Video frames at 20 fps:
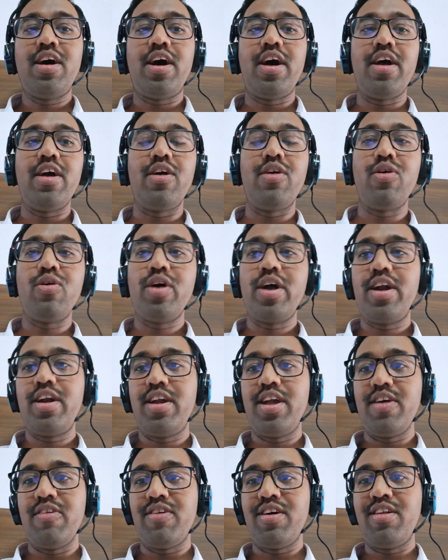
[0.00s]
I go
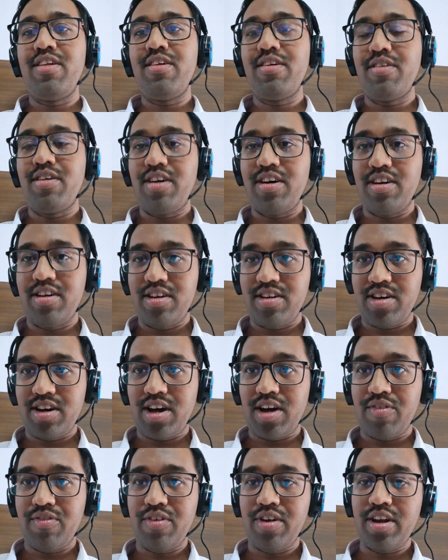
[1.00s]
at day one.
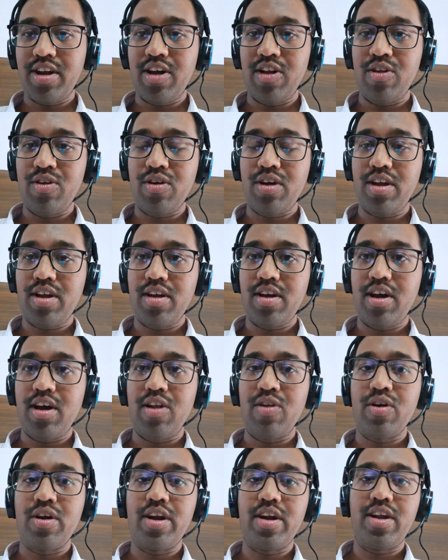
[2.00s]
After
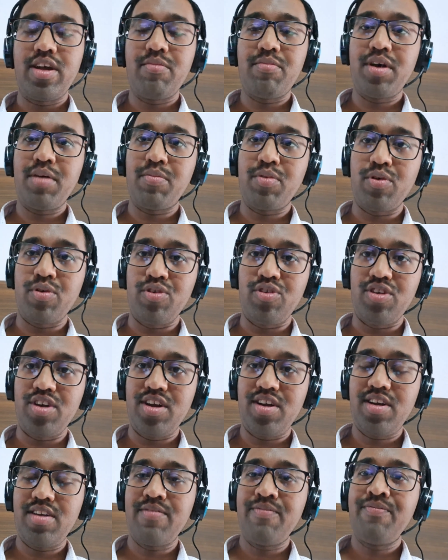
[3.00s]
allocating my
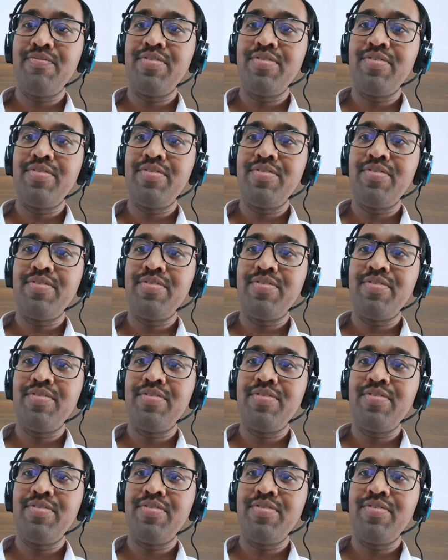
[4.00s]
project,